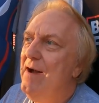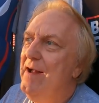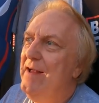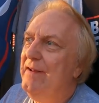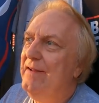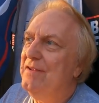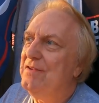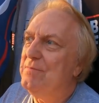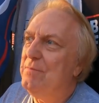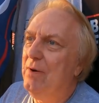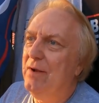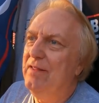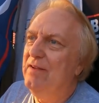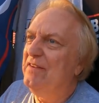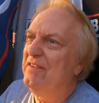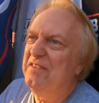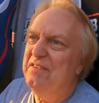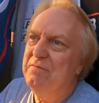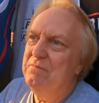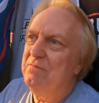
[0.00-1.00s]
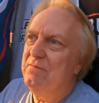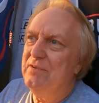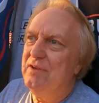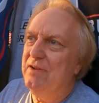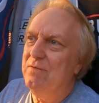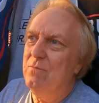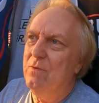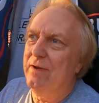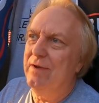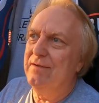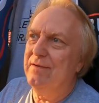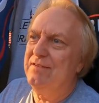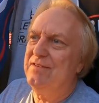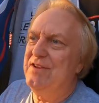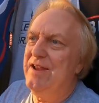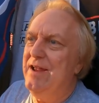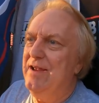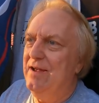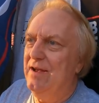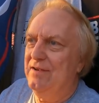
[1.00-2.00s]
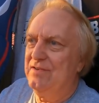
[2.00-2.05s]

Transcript: And his brother didn't want to